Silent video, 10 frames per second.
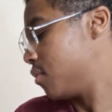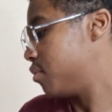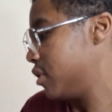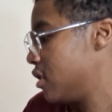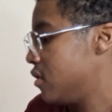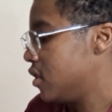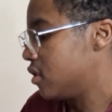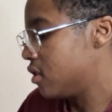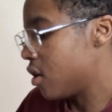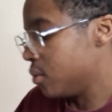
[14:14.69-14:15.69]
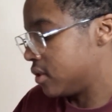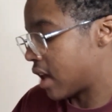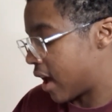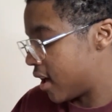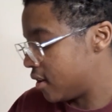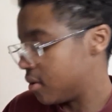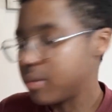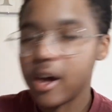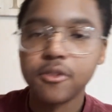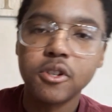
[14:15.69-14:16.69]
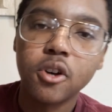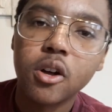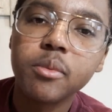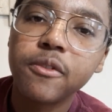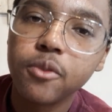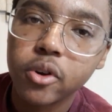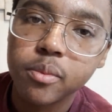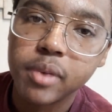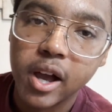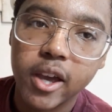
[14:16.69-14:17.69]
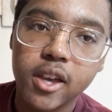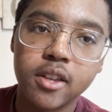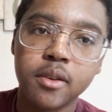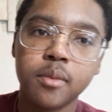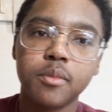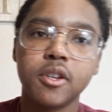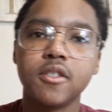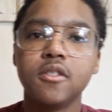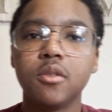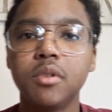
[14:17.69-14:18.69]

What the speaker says: But you need to note that about the doll before you buy it, because you don't